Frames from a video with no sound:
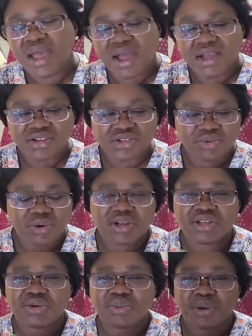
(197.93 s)
I just
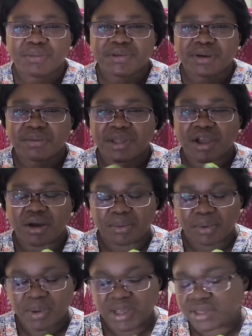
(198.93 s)
wanted to whip something up
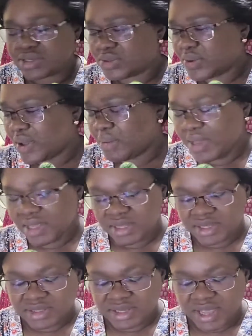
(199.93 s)
quick, so I made
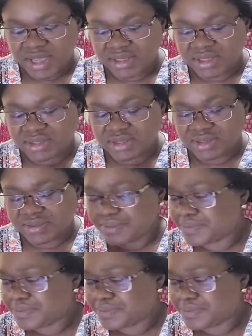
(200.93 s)
this cactus.